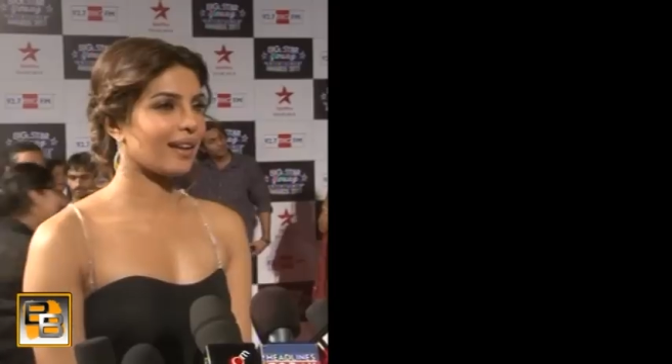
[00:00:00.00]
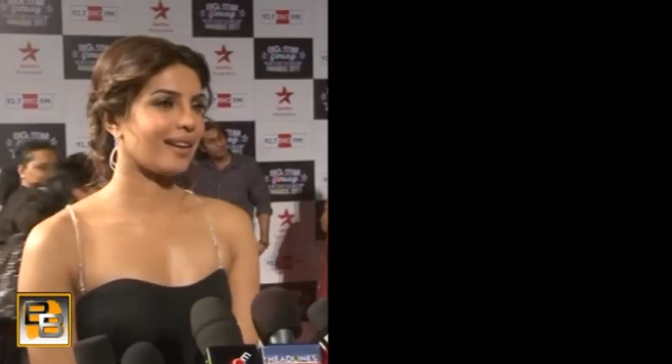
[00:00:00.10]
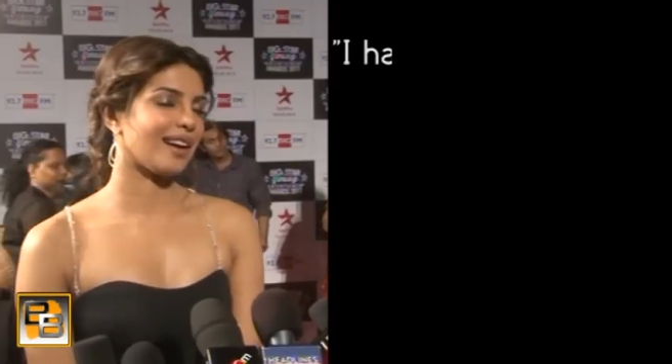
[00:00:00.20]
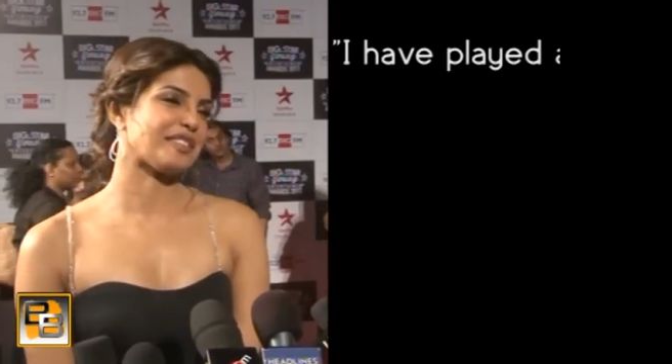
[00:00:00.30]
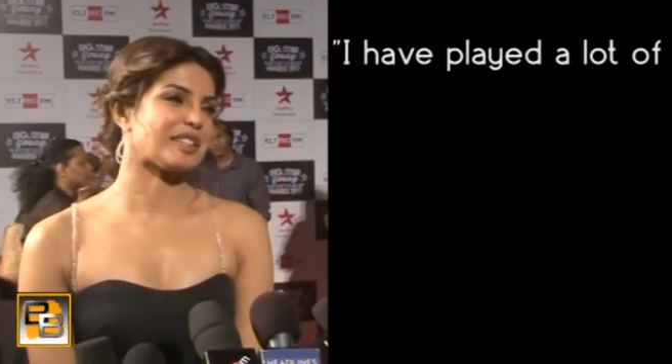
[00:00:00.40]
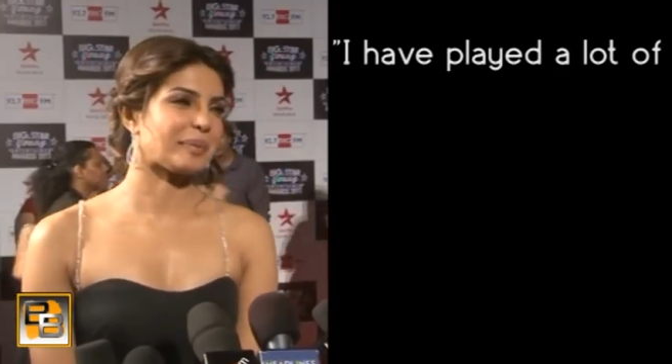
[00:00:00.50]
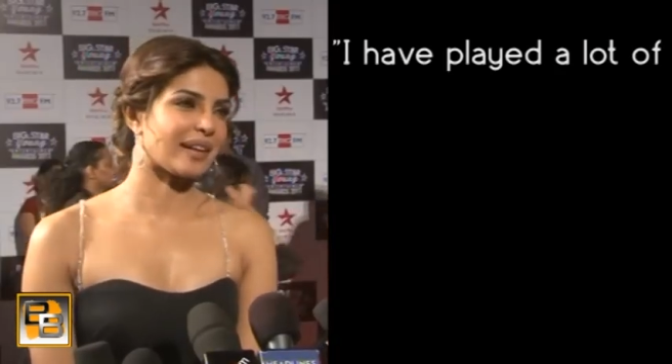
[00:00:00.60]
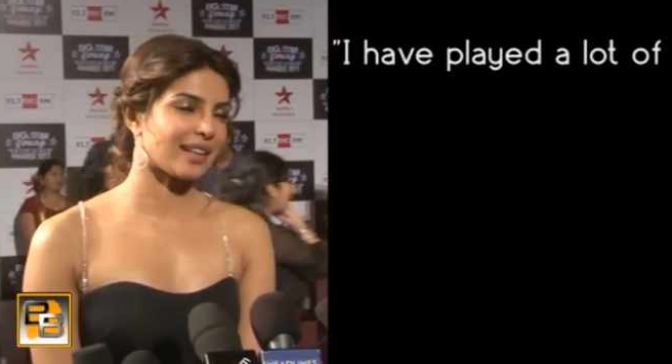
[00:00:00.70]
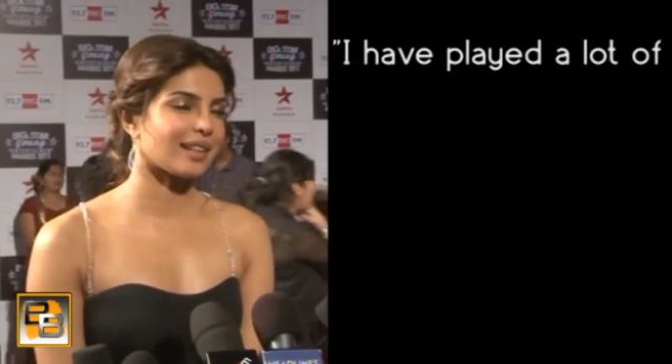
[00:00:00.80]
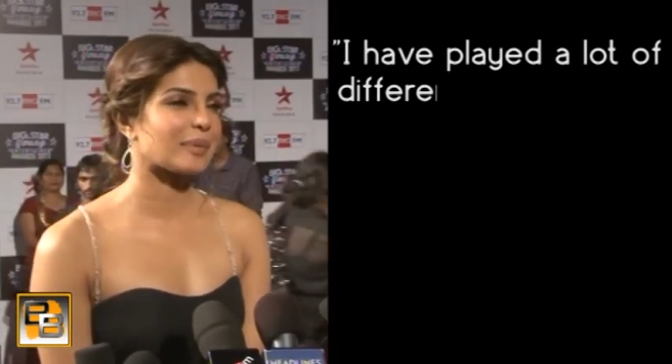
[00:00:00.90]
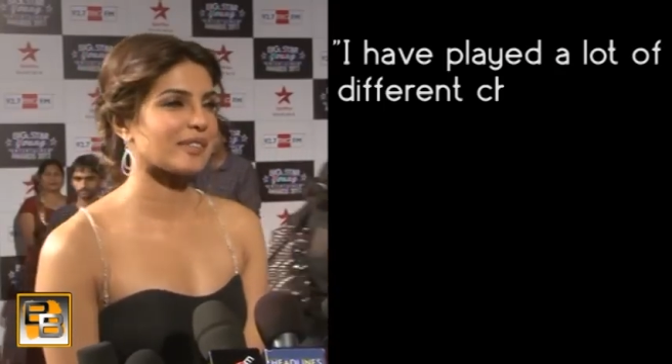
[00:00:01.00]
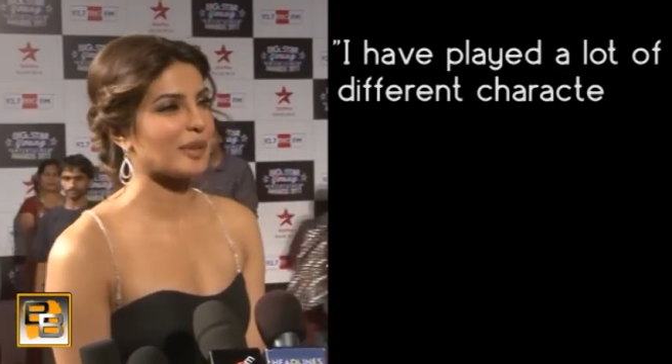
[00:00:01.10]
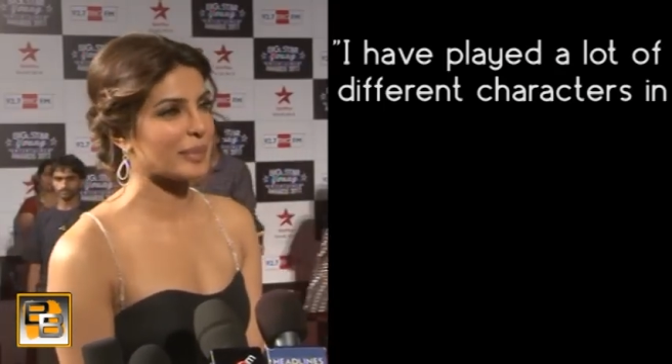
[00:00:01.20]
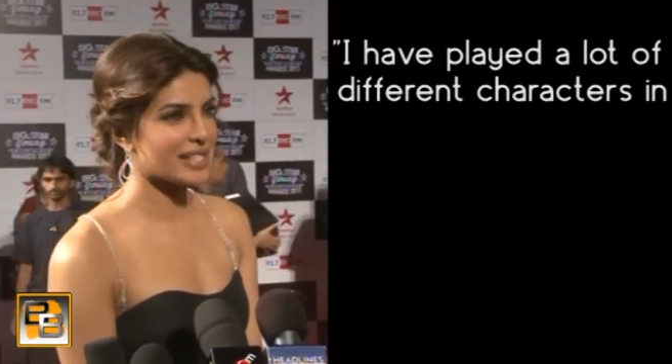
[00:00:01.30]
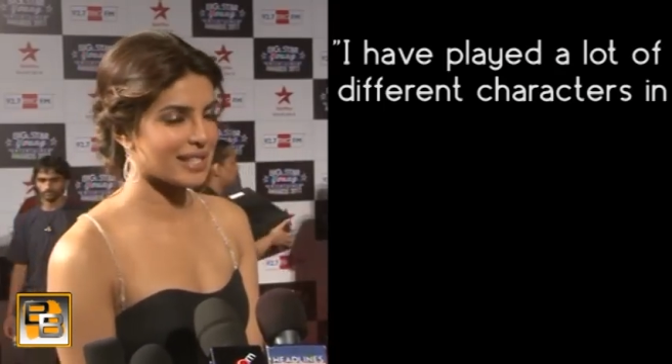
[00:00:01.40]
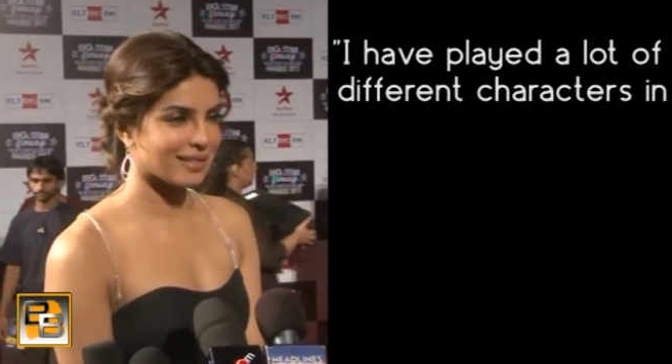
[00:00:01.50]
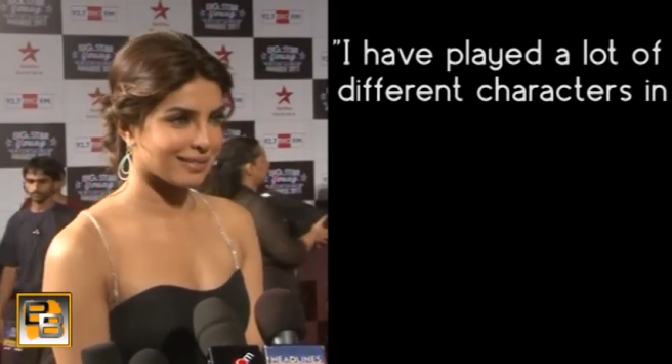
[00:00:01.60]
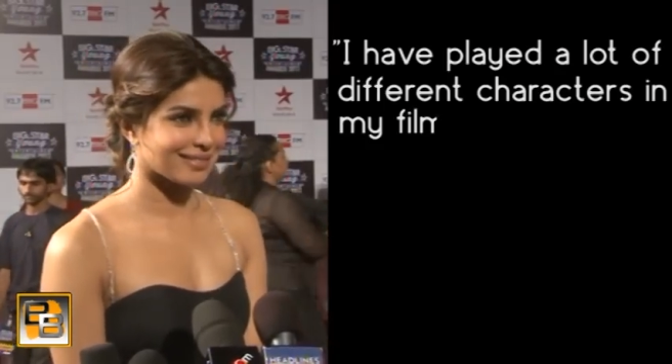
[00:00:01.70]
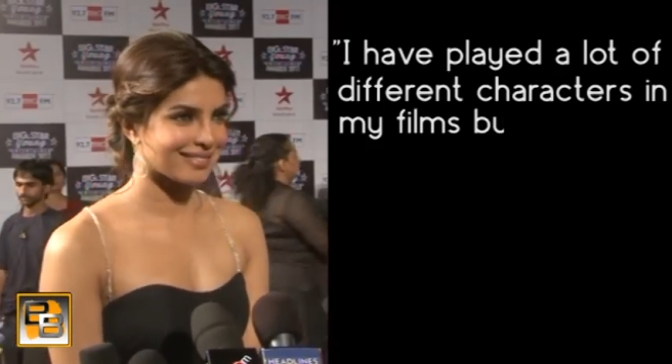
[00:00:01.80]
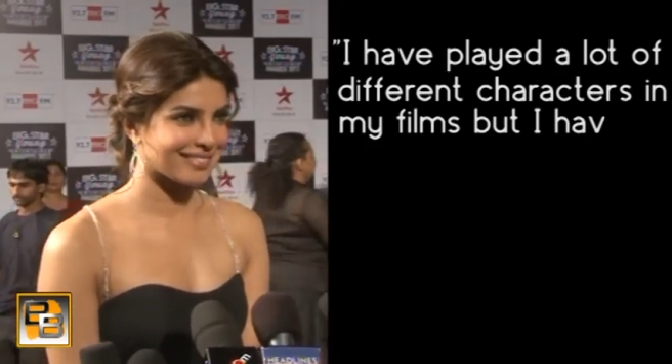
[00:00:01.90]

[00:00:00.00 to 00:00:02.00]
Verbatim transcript: I have played a lot of different characters